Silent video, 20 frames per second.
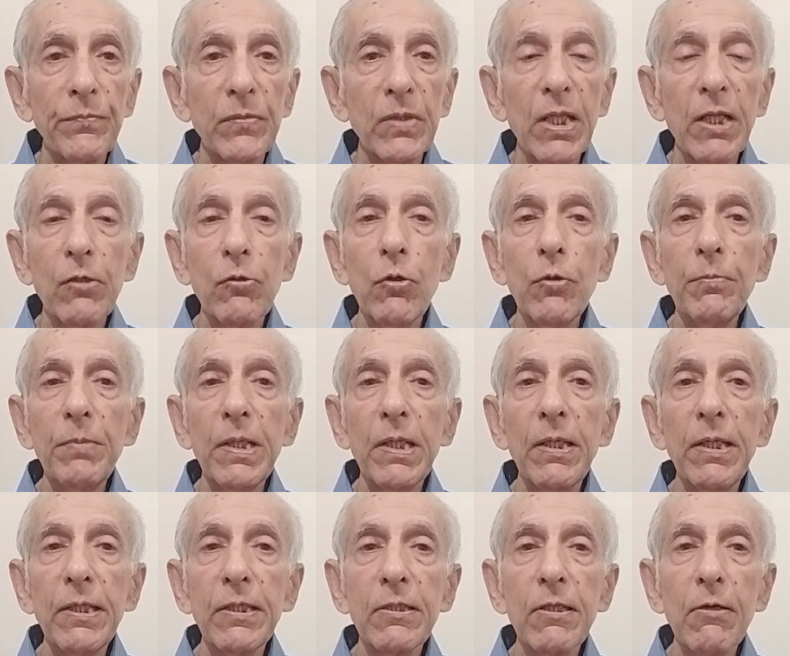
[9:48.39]
there could be a
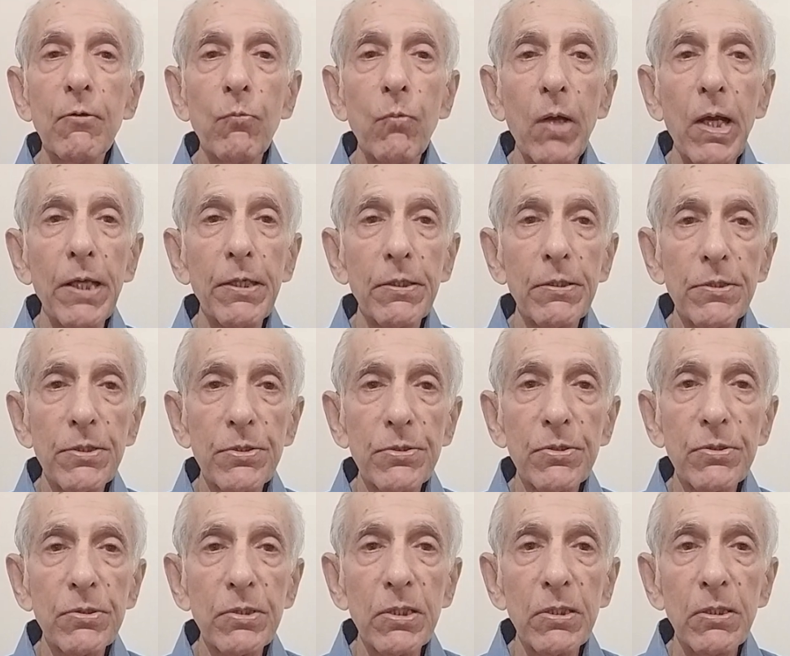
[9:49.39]
latent
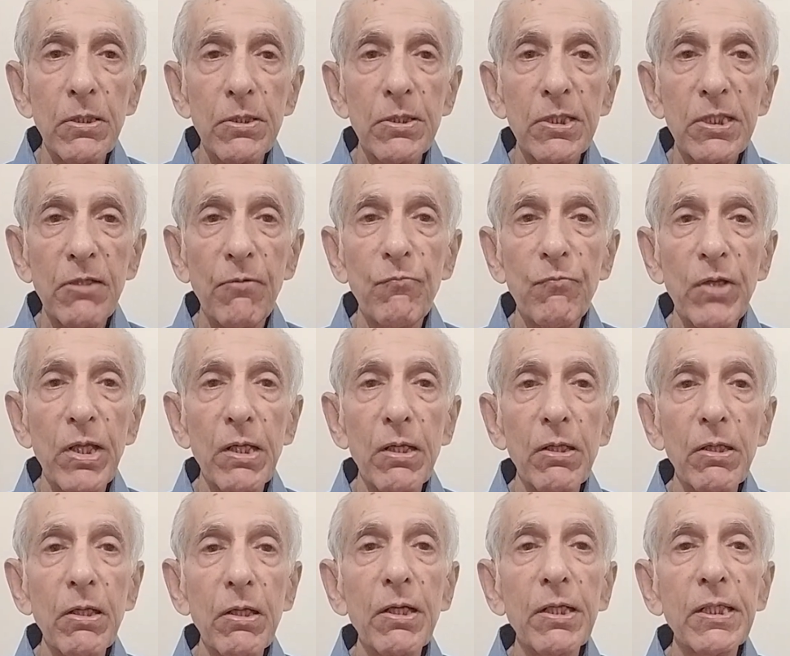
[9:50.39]
virus somewhere
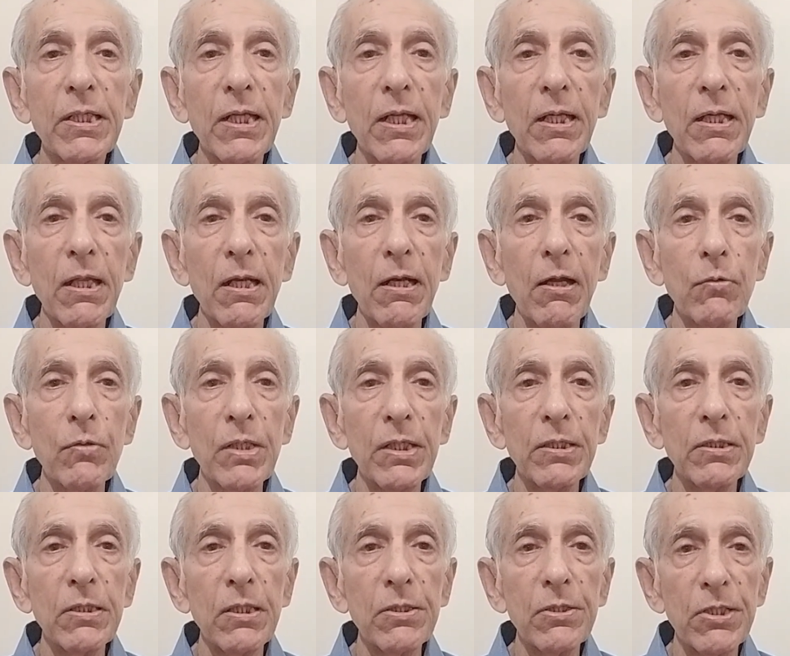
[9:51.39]
lurking around
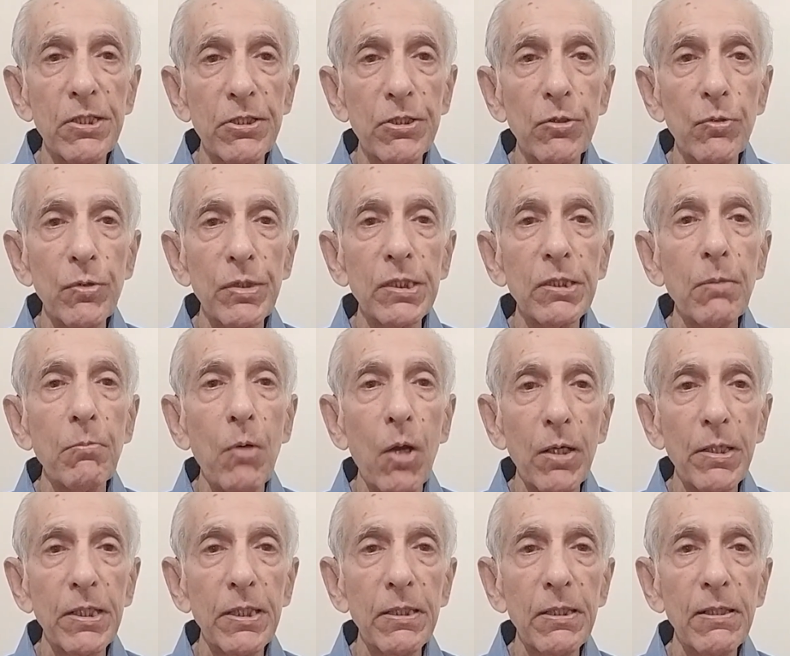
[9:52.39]
in the tissue in the
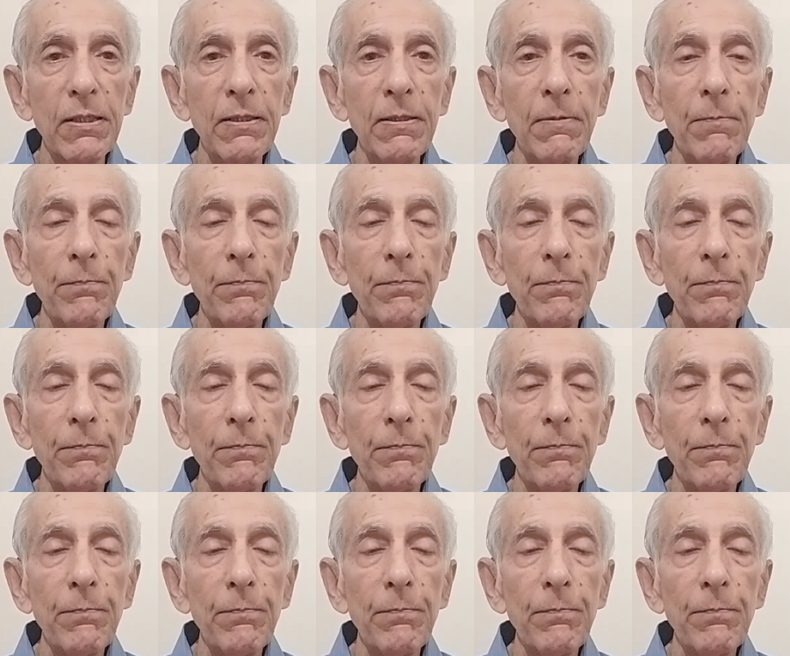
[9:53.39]
body.